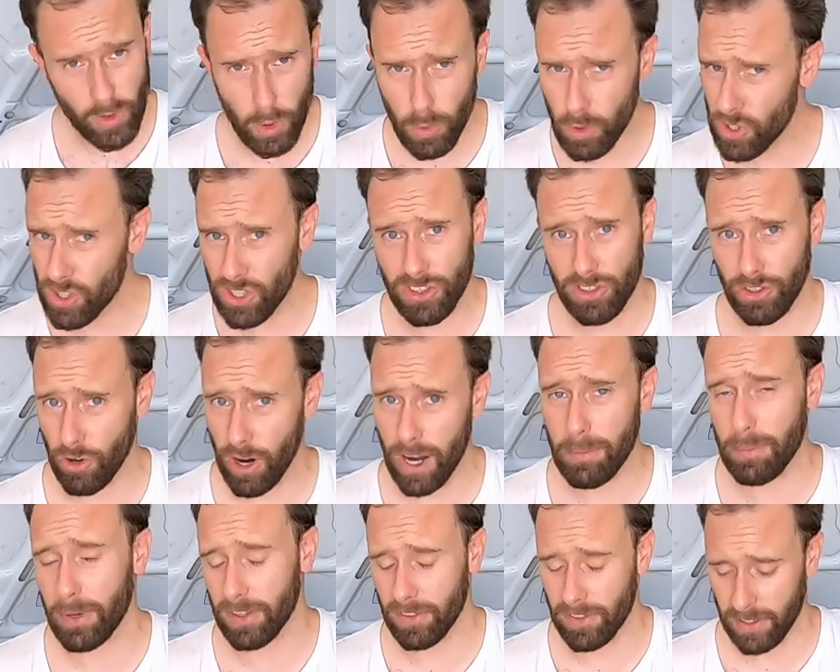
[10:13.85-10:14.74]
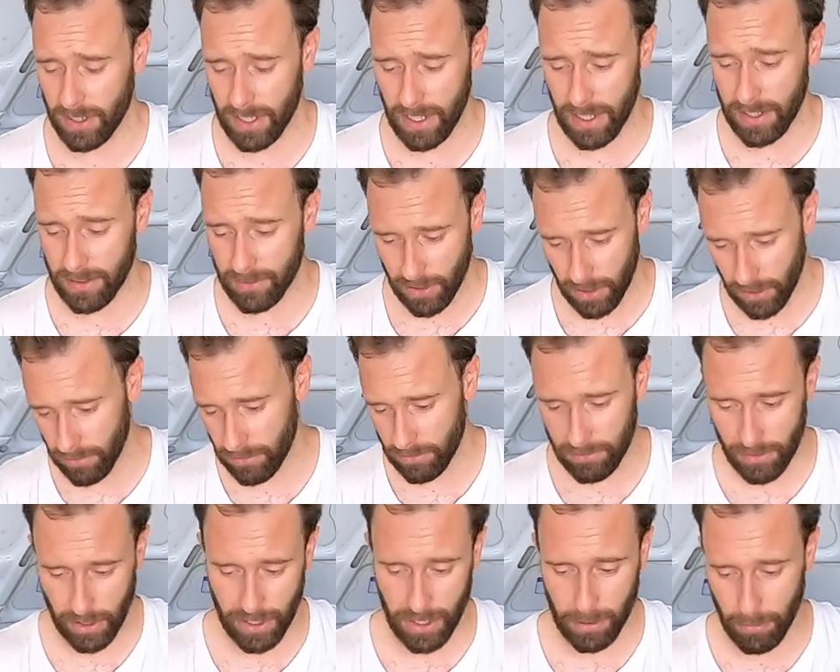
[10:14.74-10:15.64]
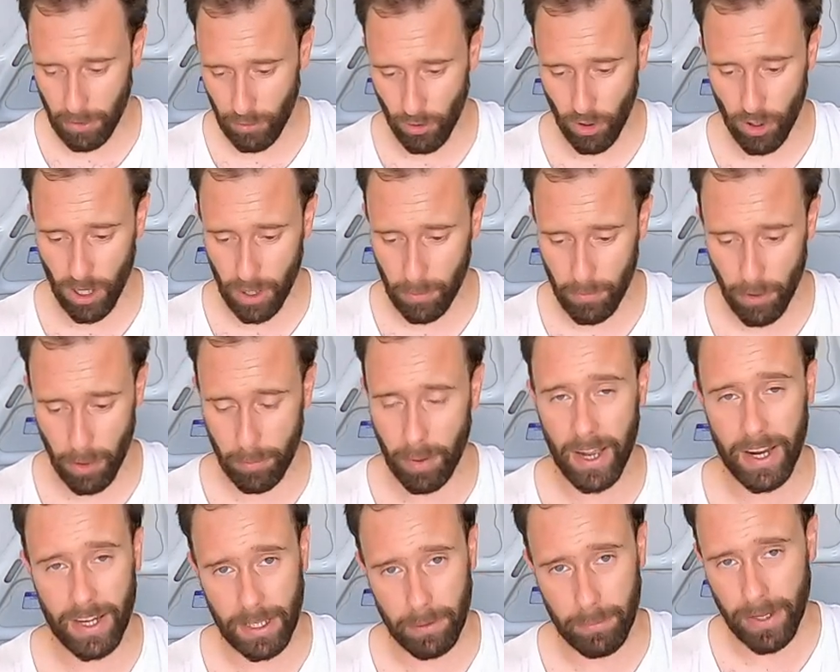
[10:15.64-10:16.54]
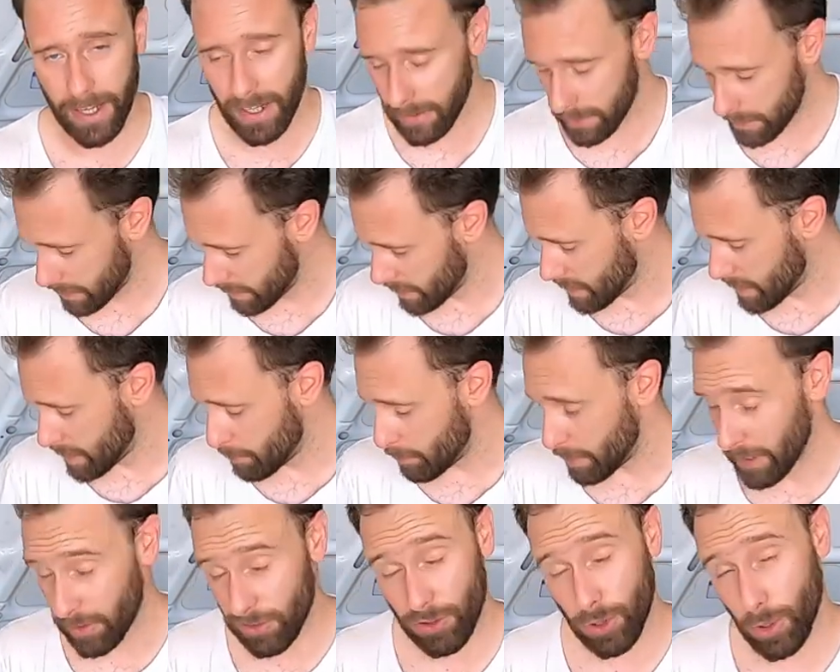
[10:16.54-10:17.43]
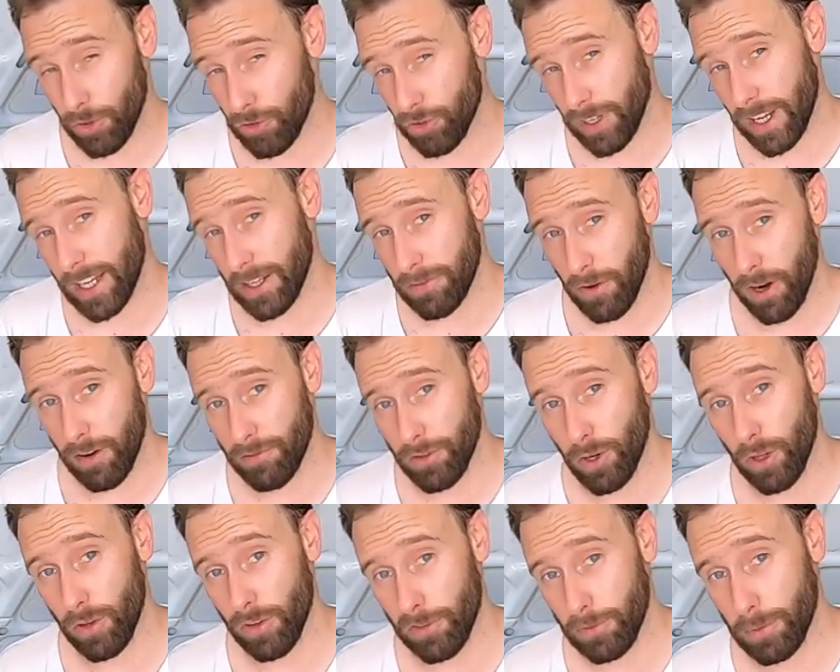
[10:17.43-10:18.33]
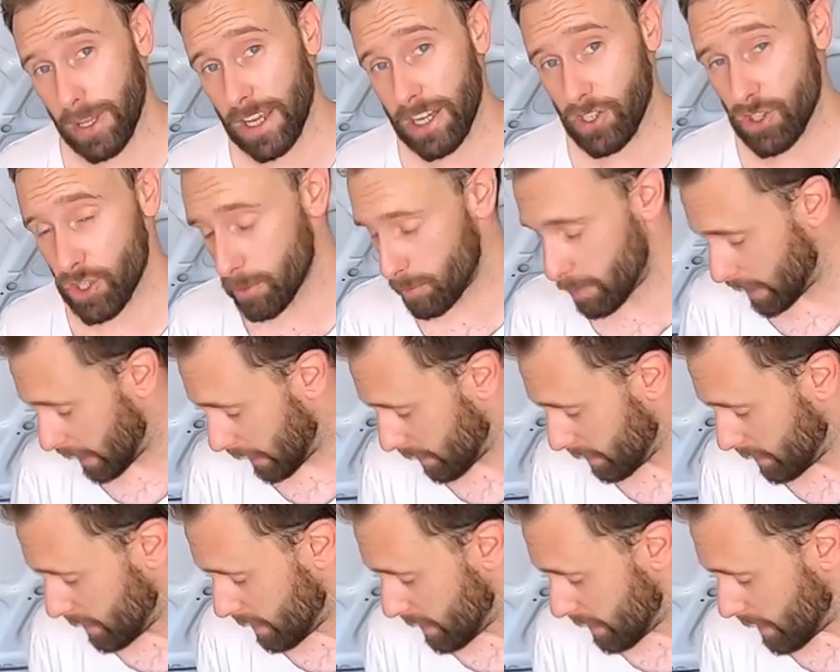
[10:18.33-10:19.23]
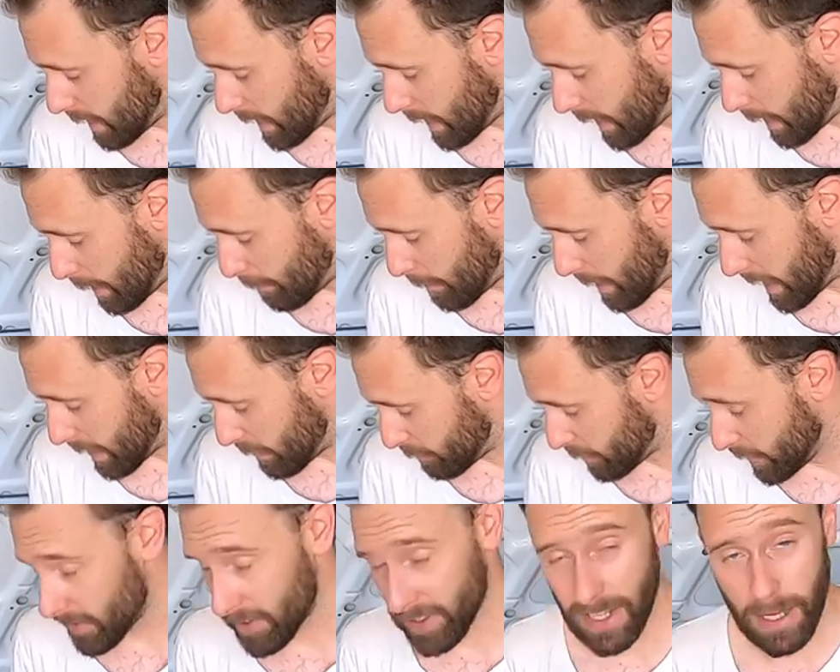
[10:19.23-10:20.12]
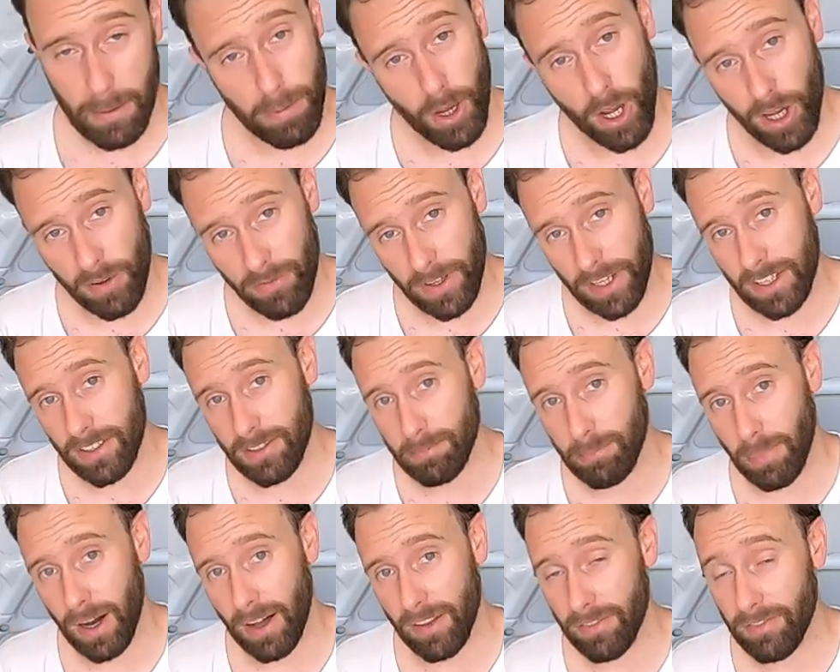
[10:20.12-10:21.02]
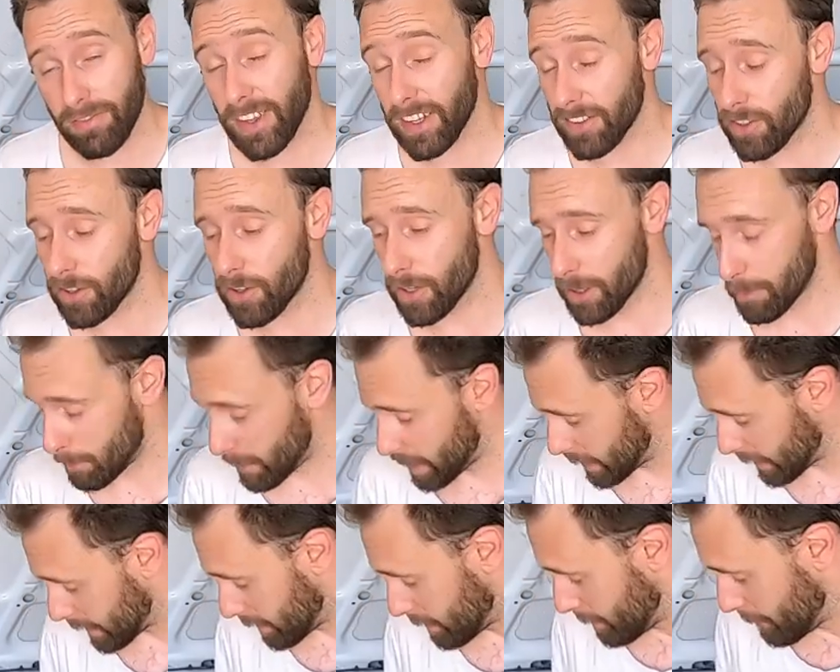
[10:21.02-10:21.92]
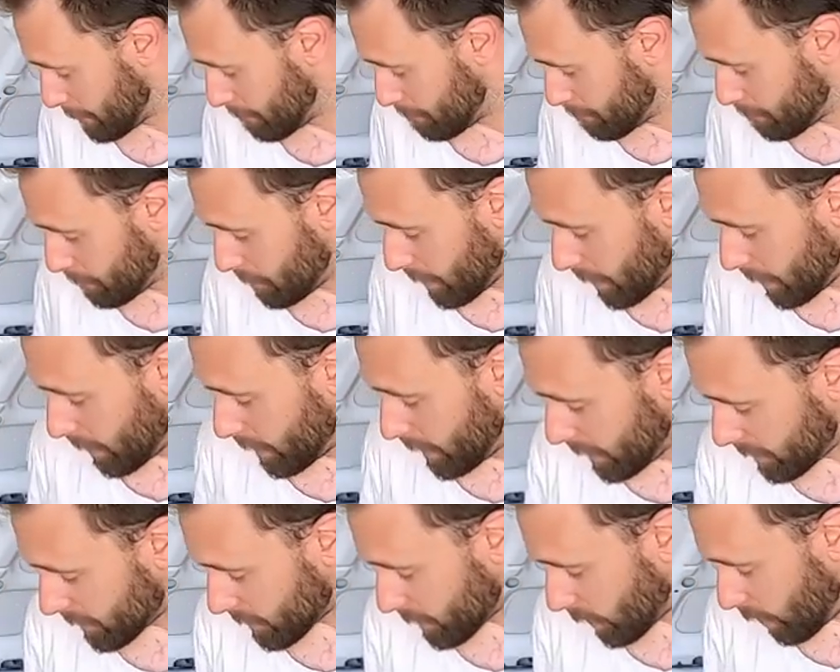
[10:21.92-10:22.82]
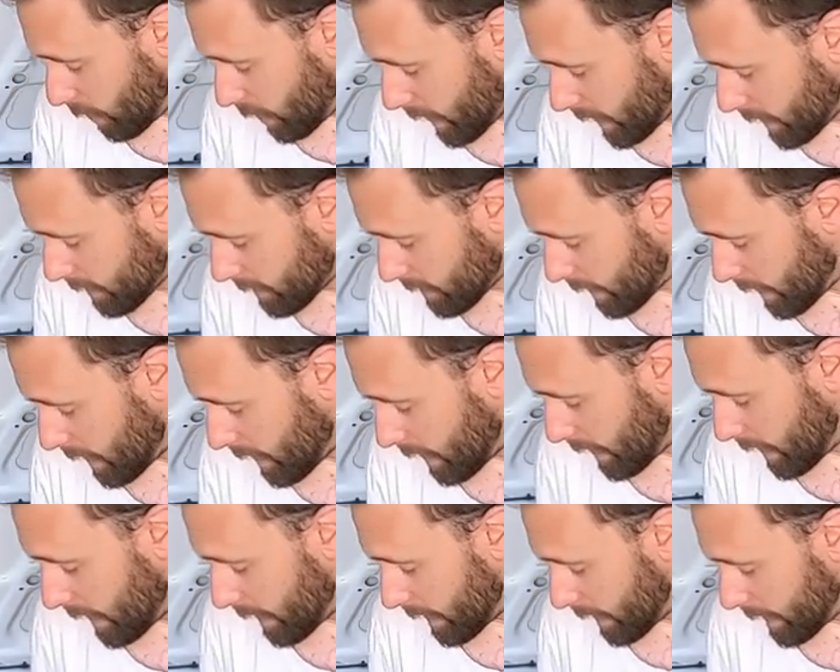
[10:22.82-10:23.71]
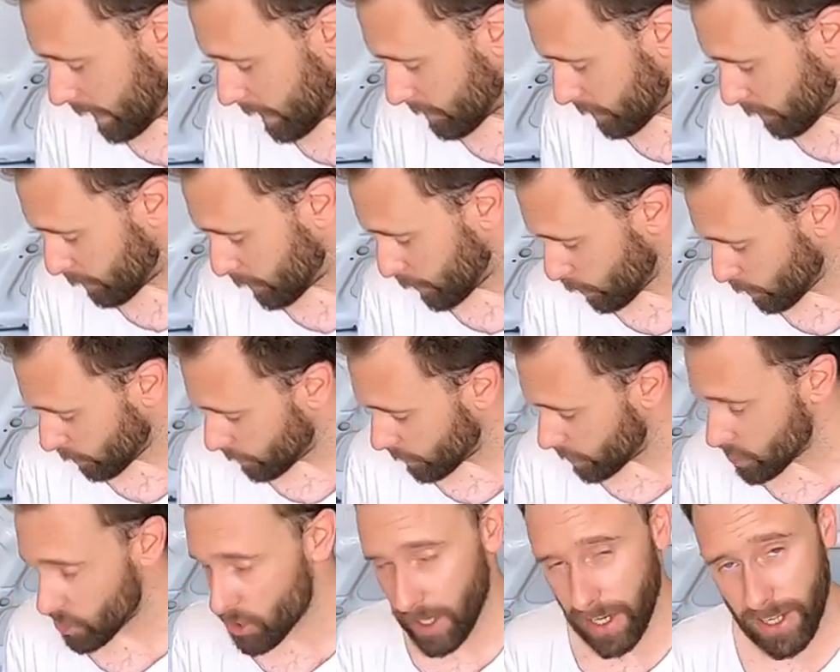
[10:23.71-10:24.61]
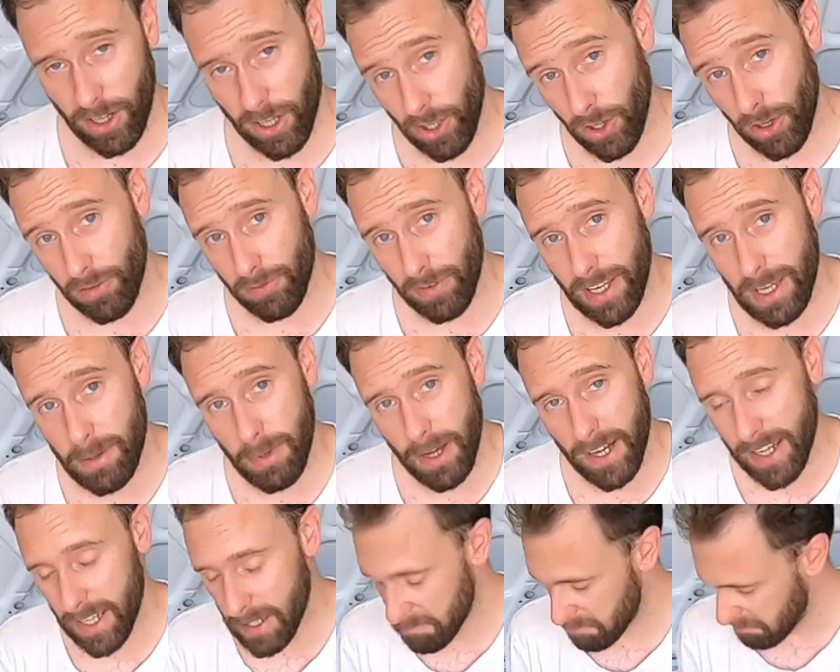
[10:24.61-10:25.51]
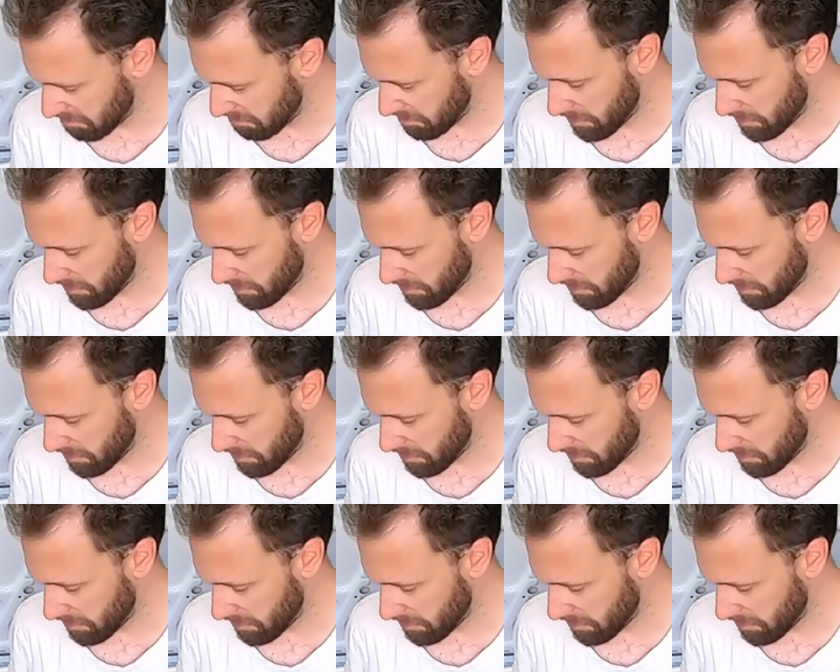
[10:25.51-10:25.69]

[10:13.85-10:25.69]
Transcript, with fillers: which is a great piece of kit, don't, don't get me wrong, I'm not paying them out, but it's $285 without shipping. Um, and it fits in there perfect, but that's a lot of money. This guy, uh, it's a fuel surge tank I got off eBay.